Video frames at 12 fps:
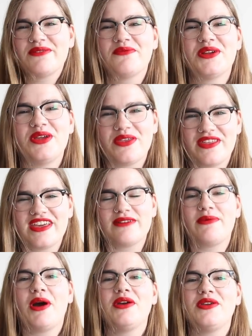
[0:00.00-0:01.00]
When you think
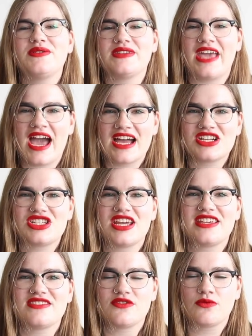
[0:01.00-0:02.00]
about using
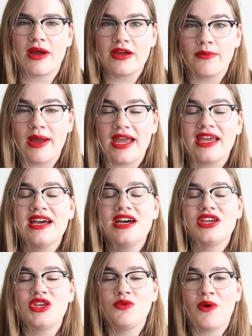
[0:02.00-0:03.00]
hashtags the right way,
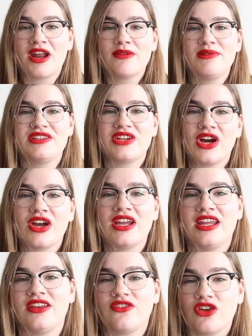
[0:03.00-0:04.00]
you want to be
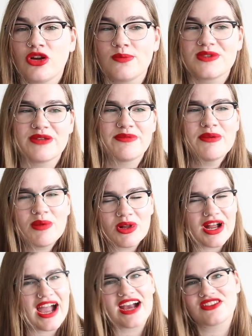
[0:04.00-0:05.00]
targeting terms that people
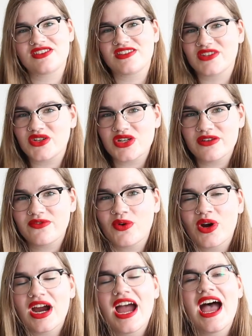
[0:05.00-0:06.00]
are actually searching
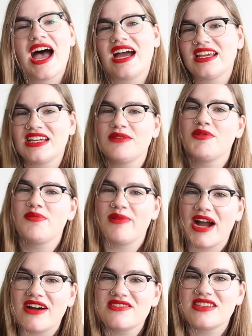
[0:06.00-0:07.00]
for and going to be
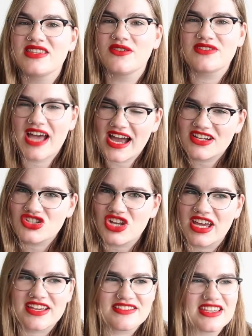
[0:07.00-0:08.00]
browsing those
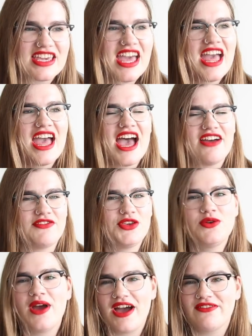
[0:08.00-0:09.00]
hashtags. Like, have
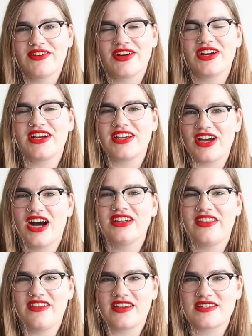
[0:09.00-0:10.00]
you ever
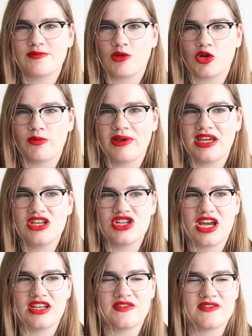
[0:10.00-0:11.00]
gone to the Explore page
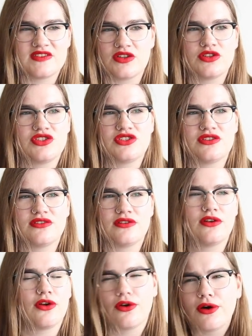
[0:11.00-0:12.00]
and searched
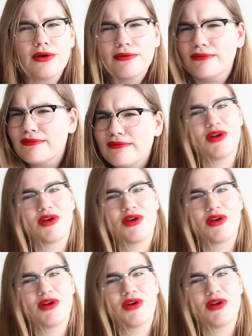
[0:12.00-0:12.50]
girl?